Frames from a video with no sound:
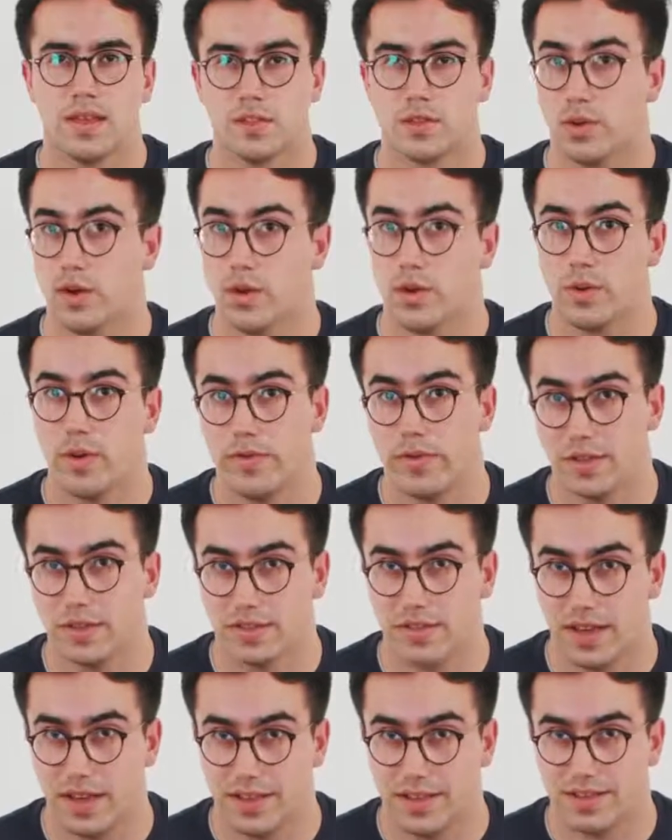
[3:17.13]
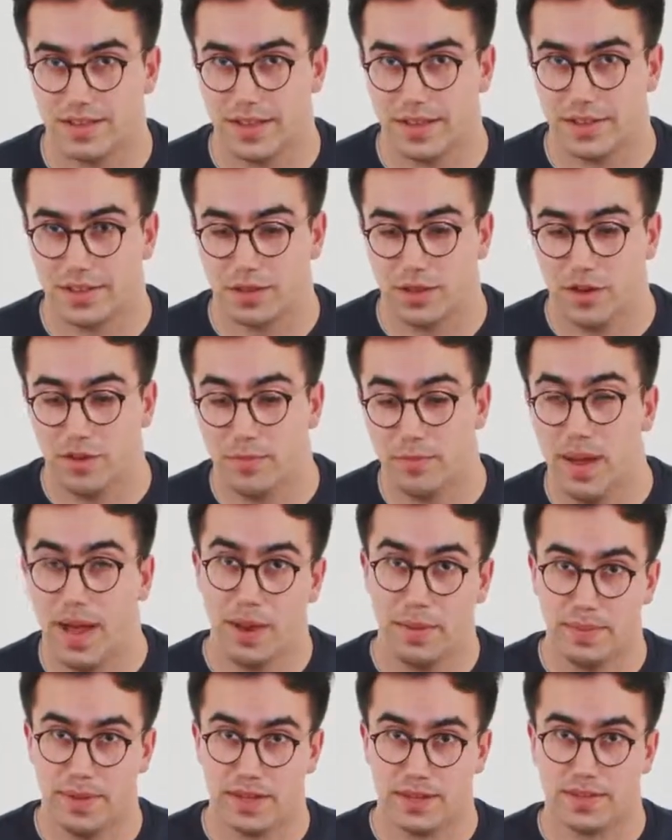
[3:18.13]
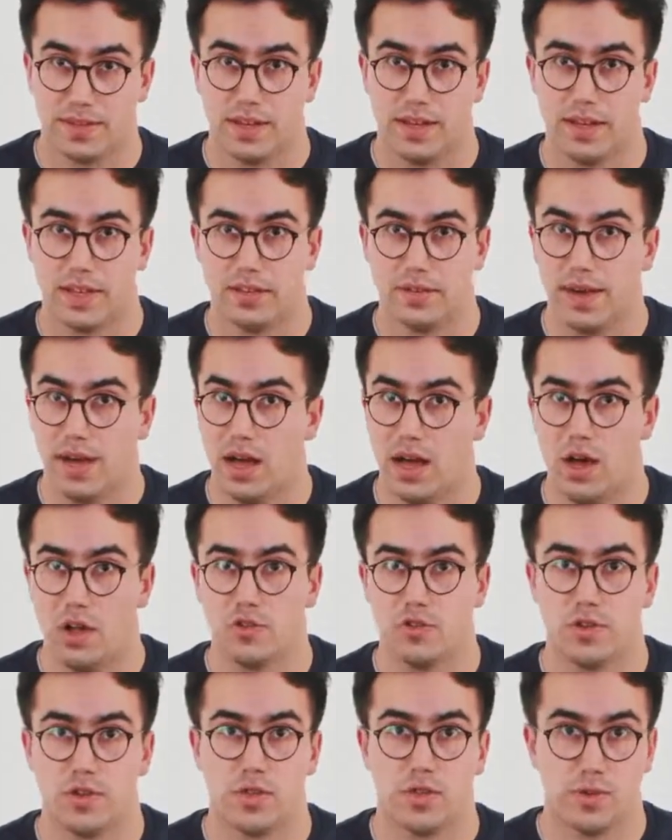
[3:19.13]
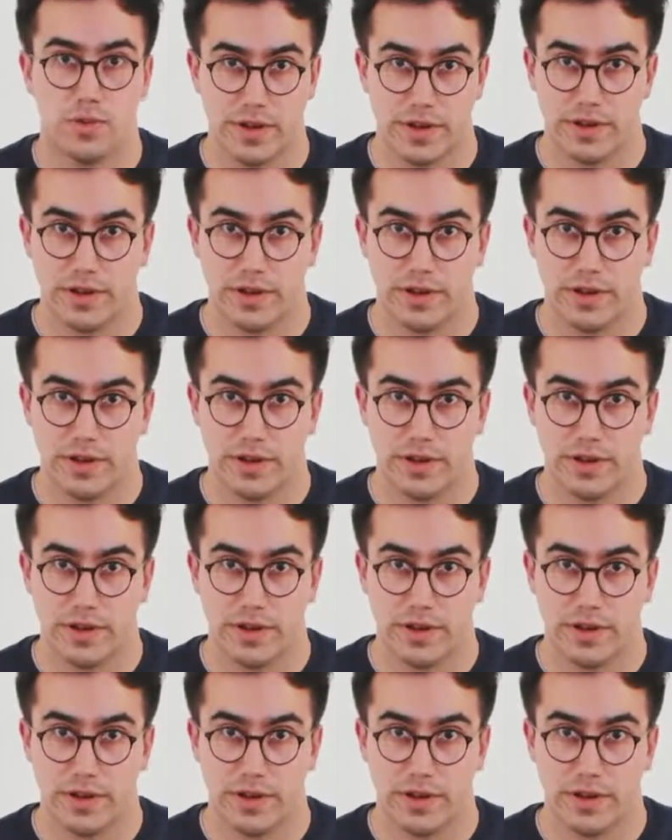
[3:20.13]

So our equivalent size slice of pan pizza is about 103